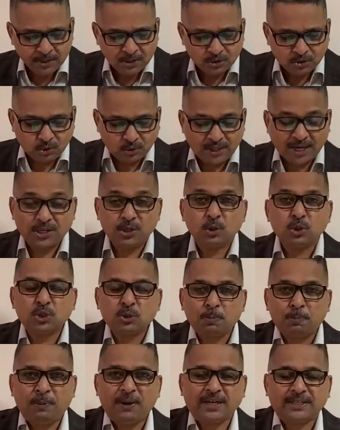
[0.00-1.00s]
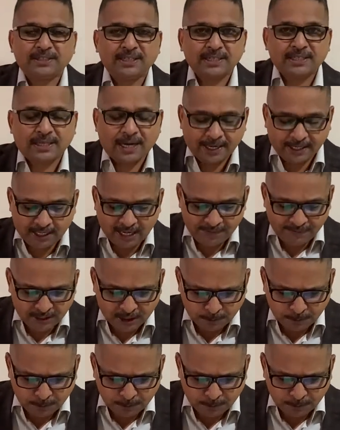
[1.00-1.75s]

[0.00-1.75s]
so that you speak just like David